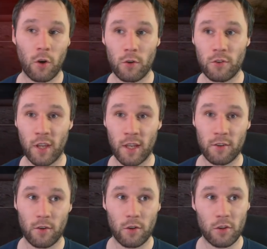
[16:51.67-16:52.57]
that
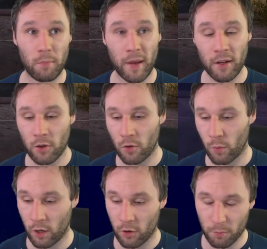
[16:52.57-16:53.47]
content, depending
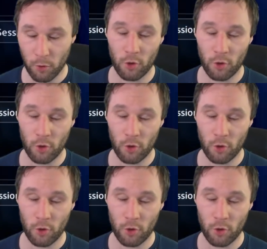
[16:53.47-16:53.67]
on whether it's